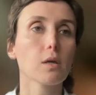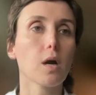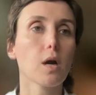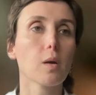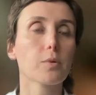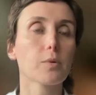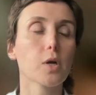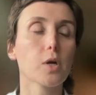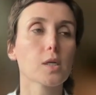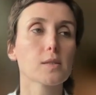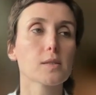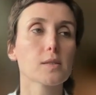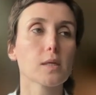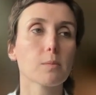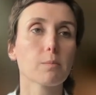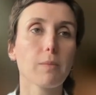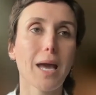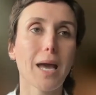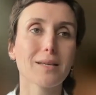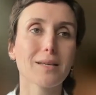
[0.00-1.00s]

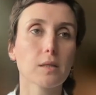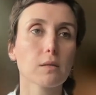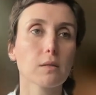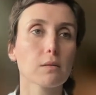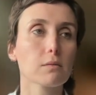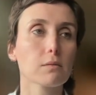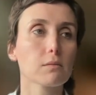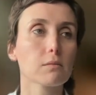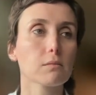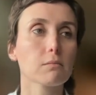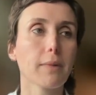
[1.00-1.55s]
uprising back in